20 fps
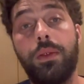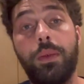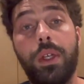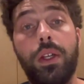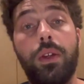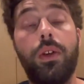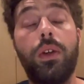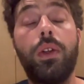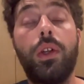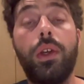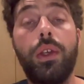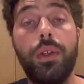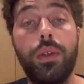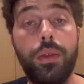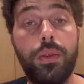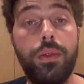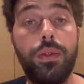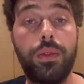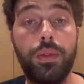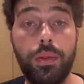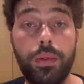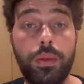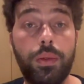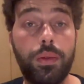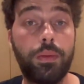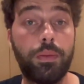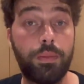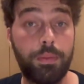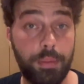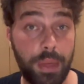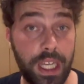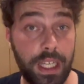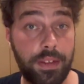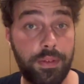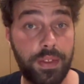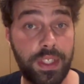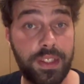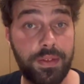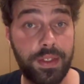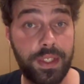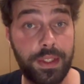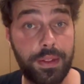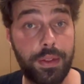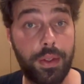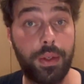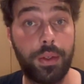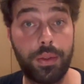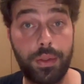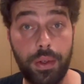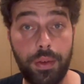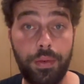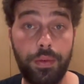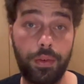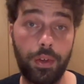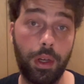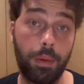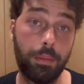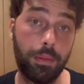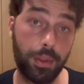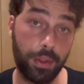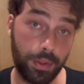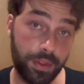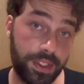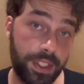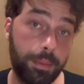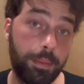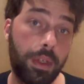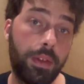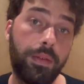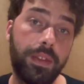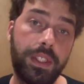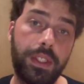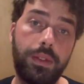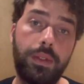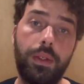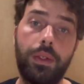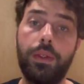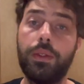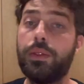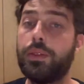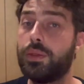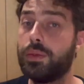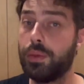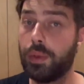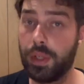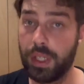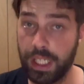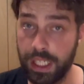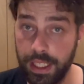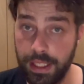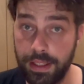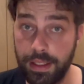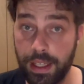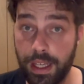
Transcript: will allow you to make this visitor go from a simple visitor to a lead,